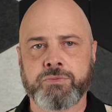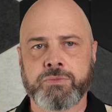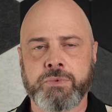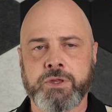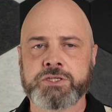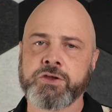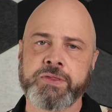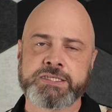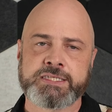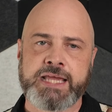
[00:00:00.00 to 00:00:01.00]
So this
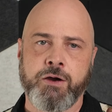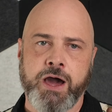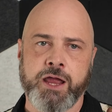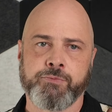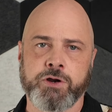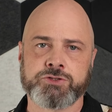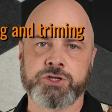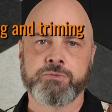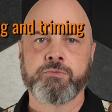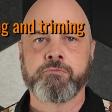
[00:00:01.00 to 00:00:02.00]
is how I approach it.
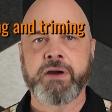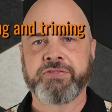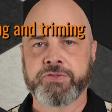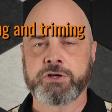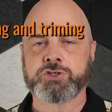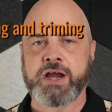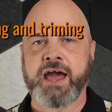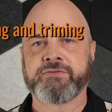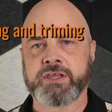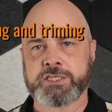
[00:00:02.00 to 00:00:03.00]
My third draft
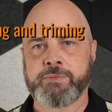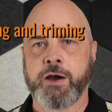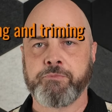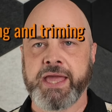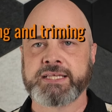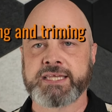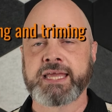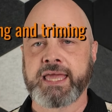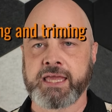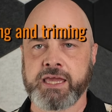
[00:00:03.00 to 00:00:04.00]
is about pacing
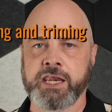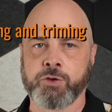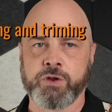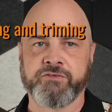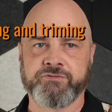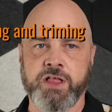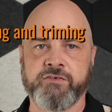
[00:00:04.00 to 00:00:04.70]
and getting rid of fluff.